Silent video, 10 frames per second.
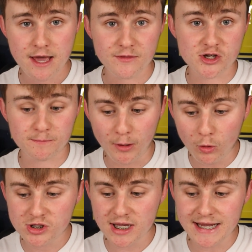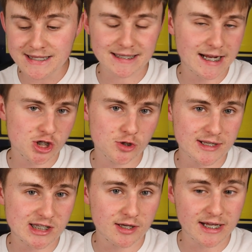The Gibraltar international
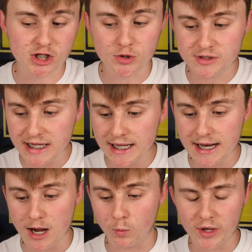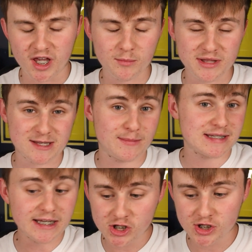has signed a new deal at Wickham with
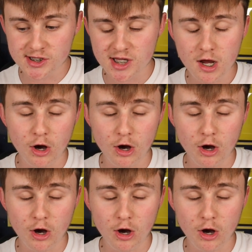expectations